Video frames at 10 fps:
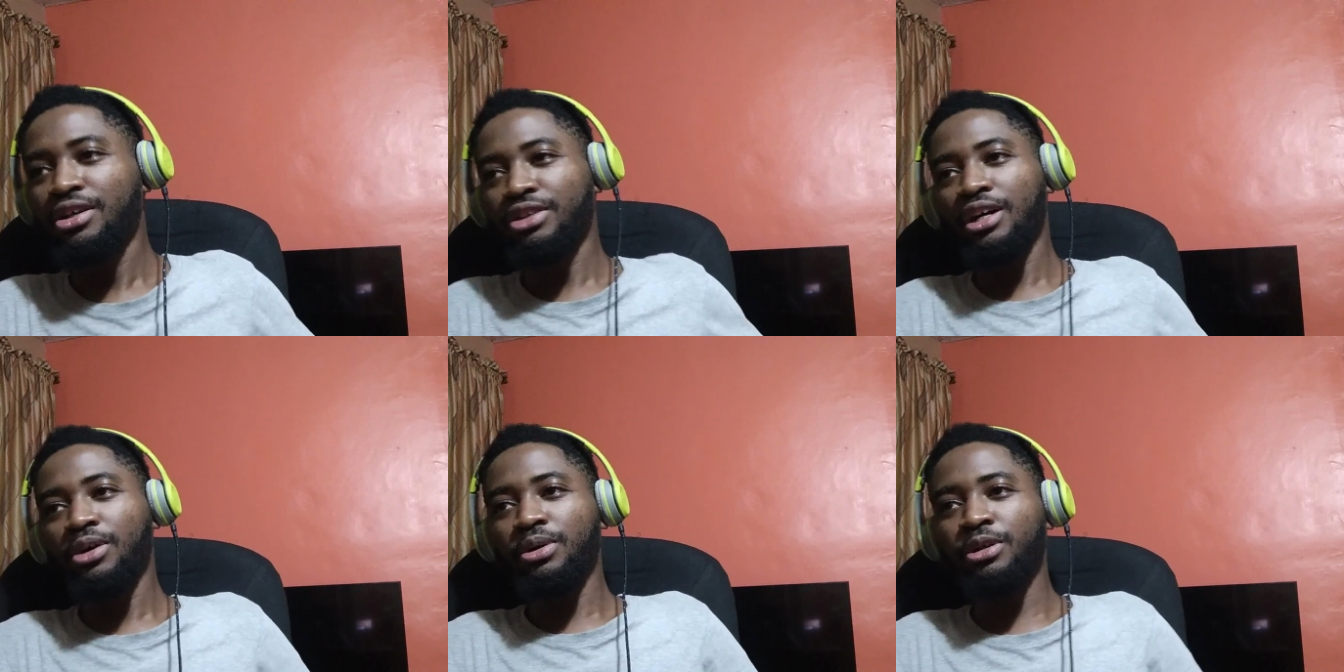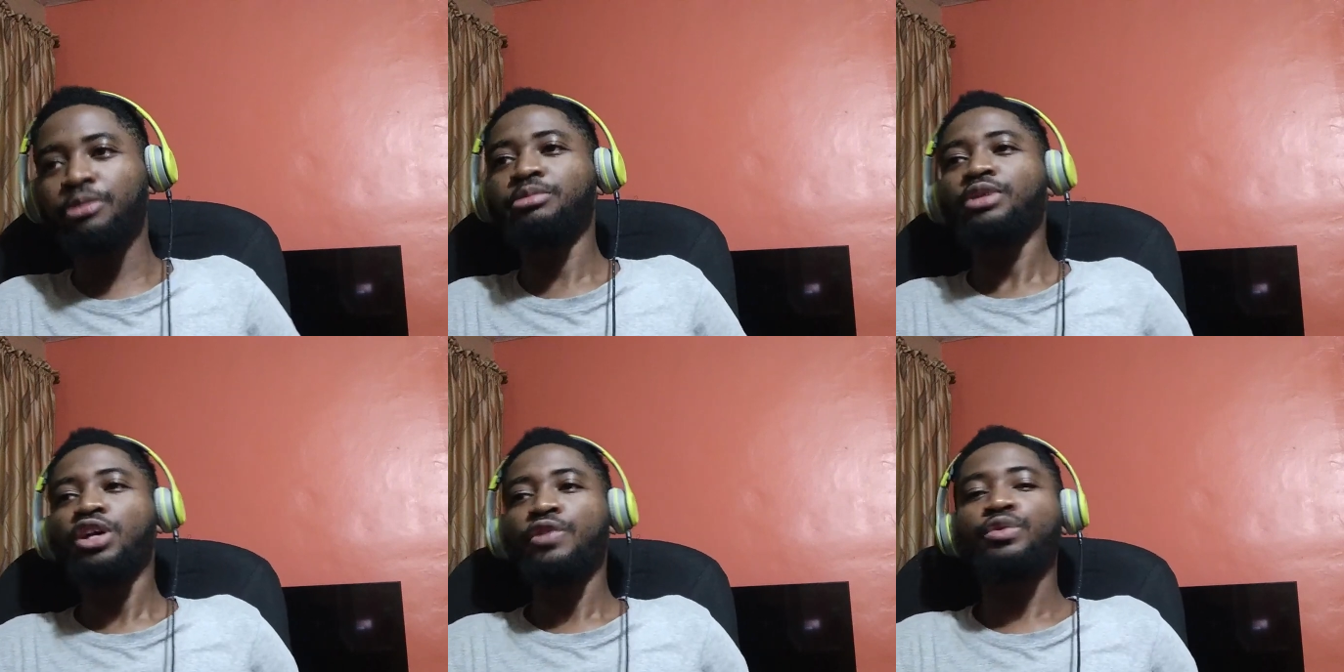Now, um,
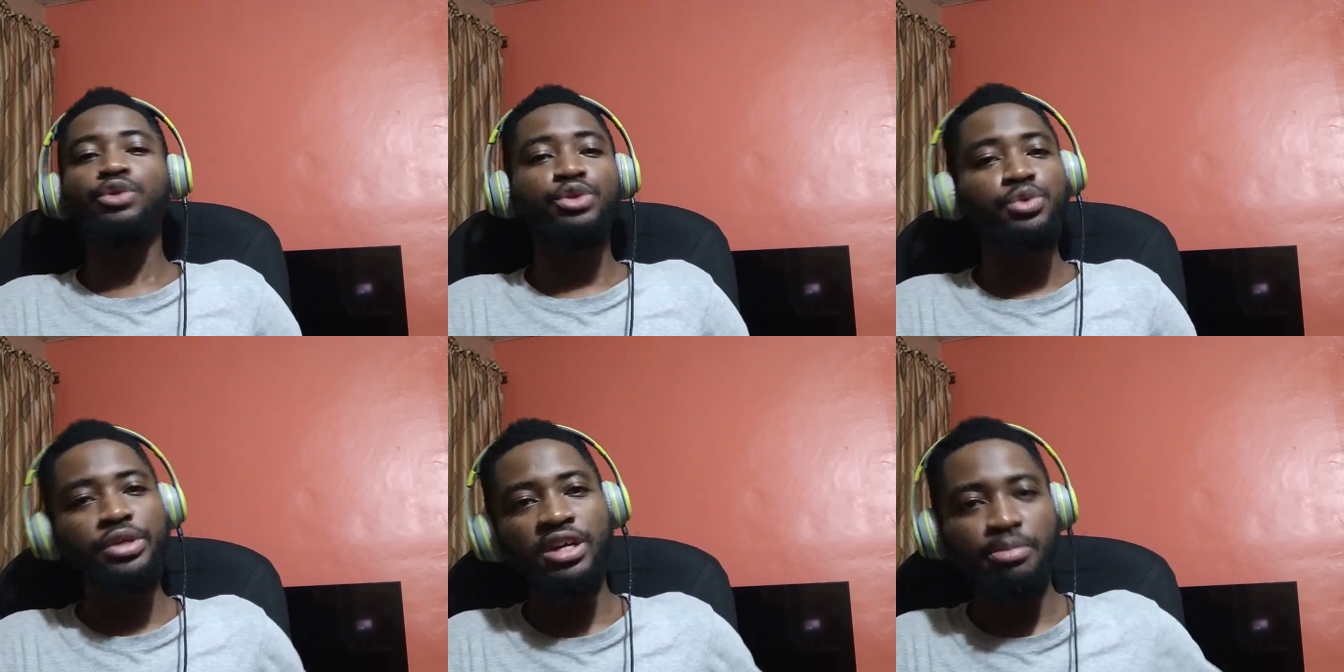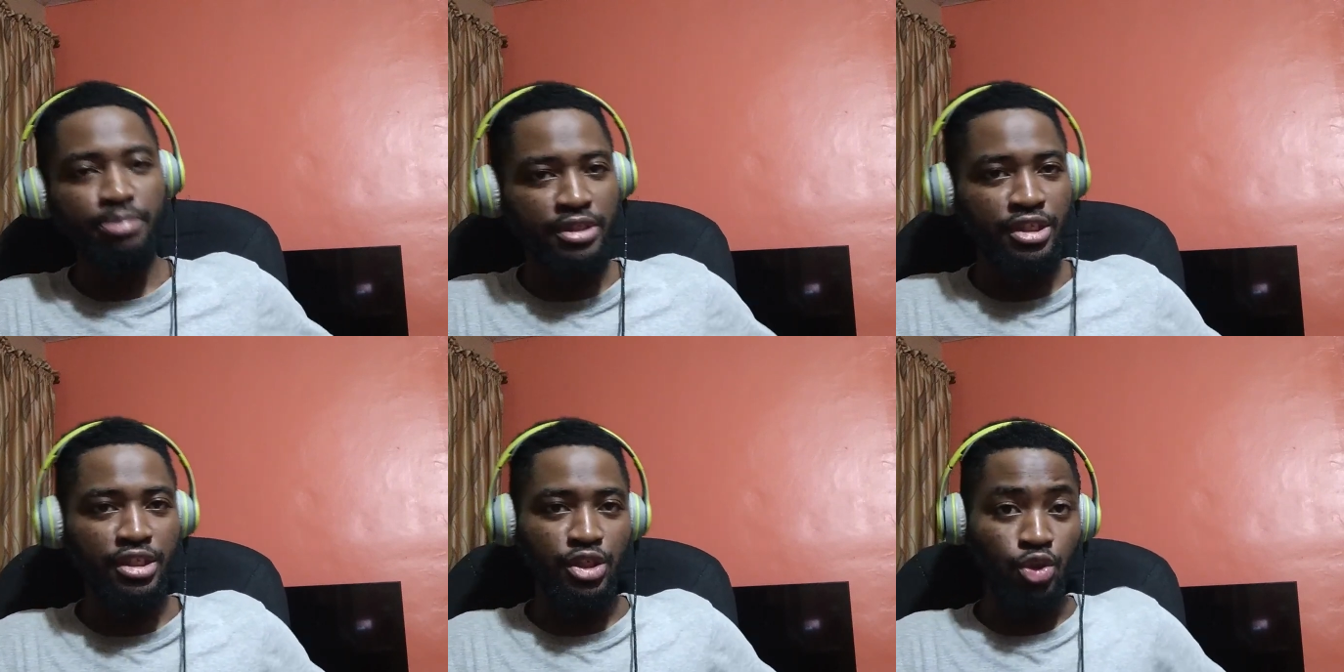if you are new here, please
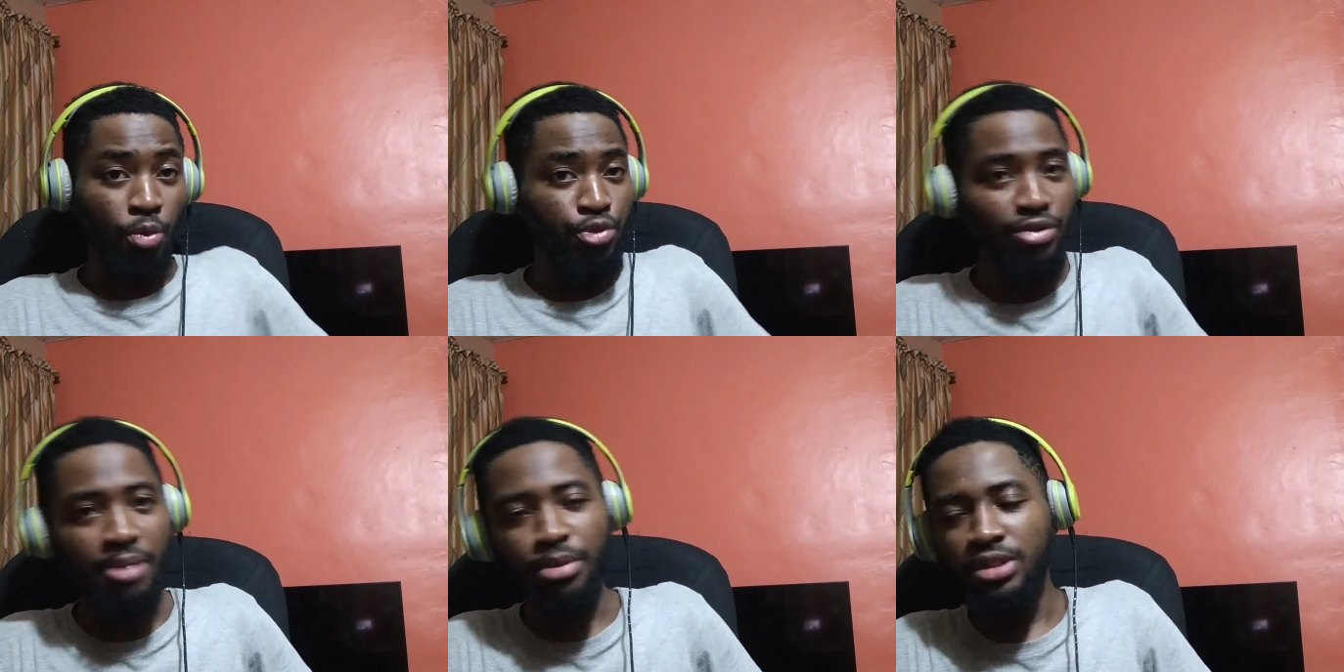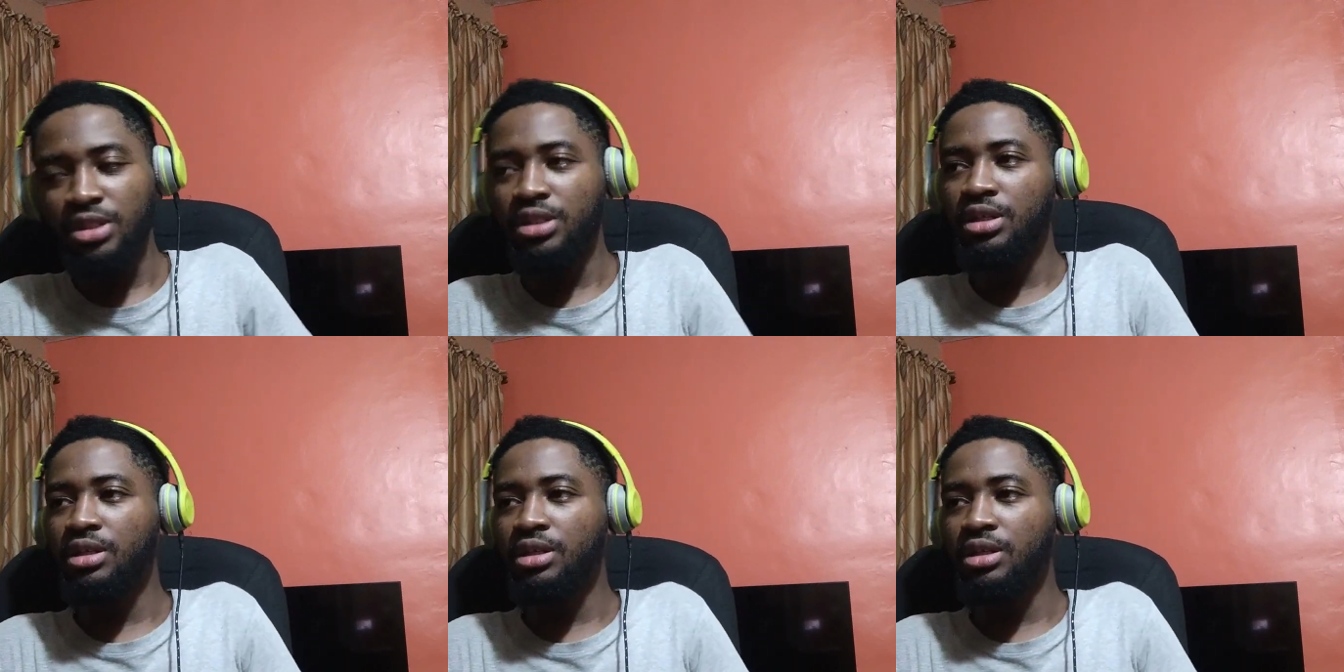hit the subscribe button.